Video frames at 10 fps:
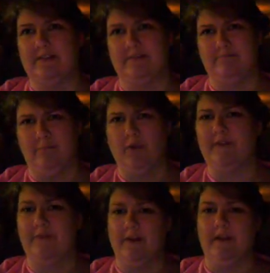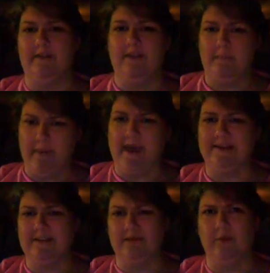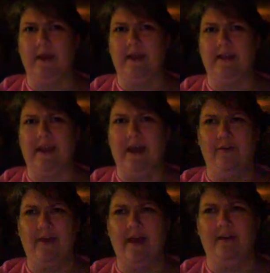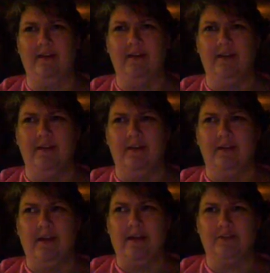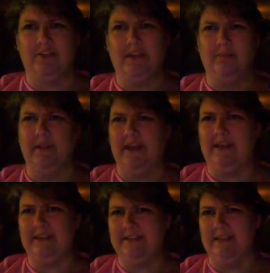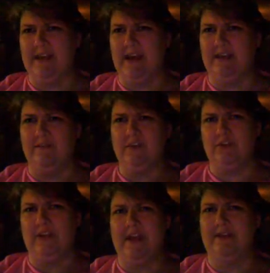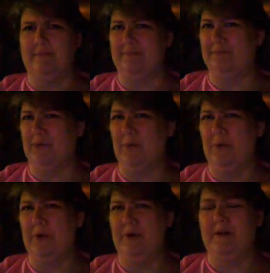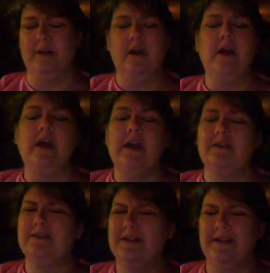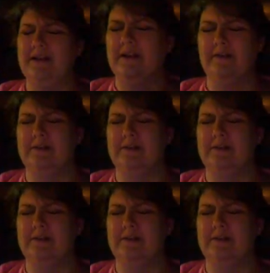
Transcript: her mother's previous boyfriend that passed away, and how she played